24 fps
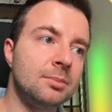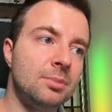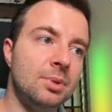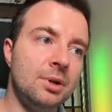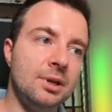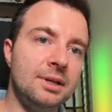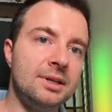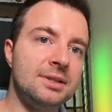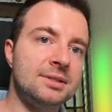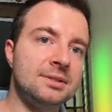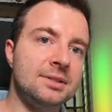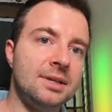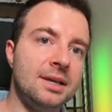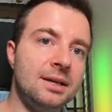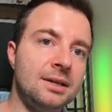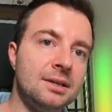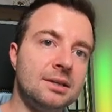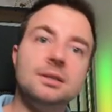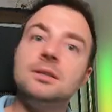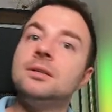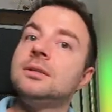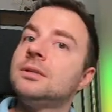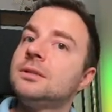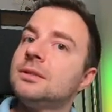
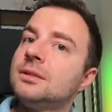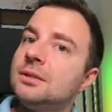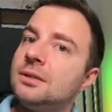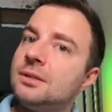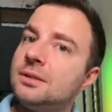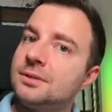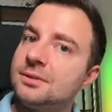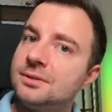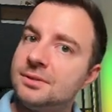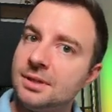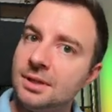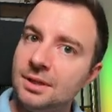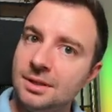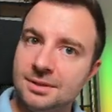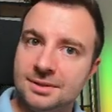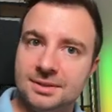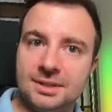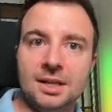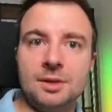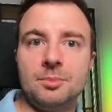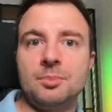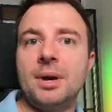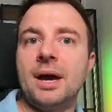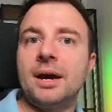policing still
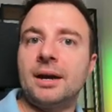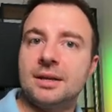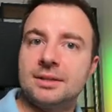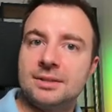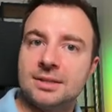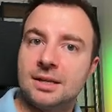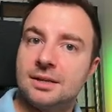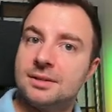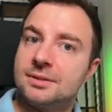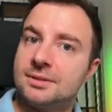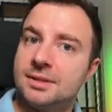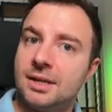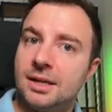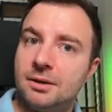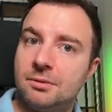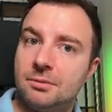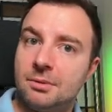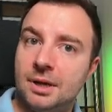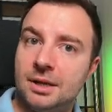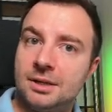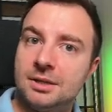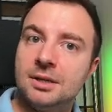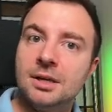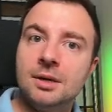send packets at a steady
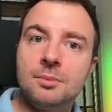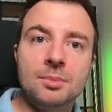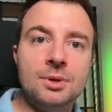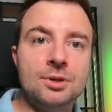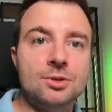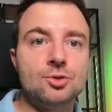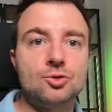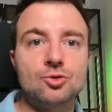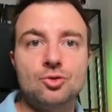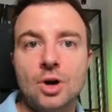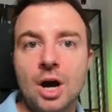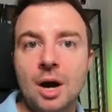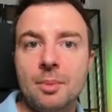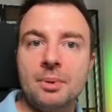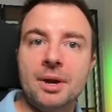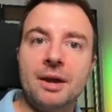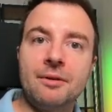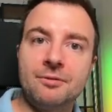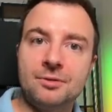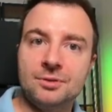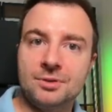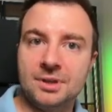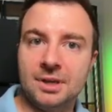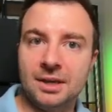rate, but drop
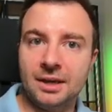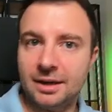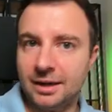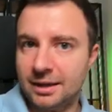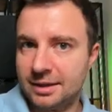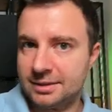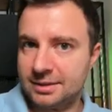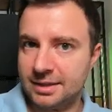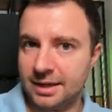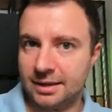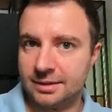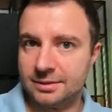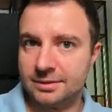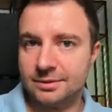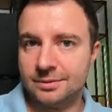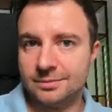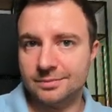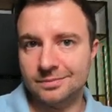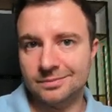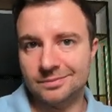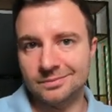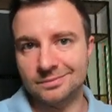everything in excess.